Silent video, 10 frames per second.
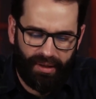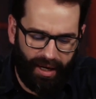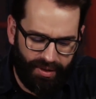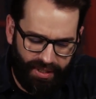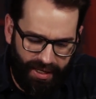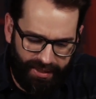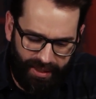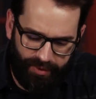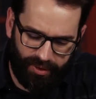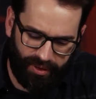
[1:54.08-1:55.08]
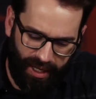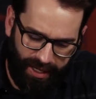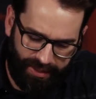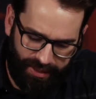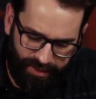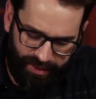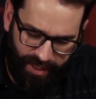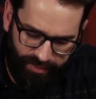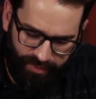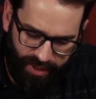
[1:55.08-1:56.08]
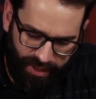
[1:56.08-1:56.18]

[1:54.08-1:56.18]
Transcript: You're taking them, you're locking them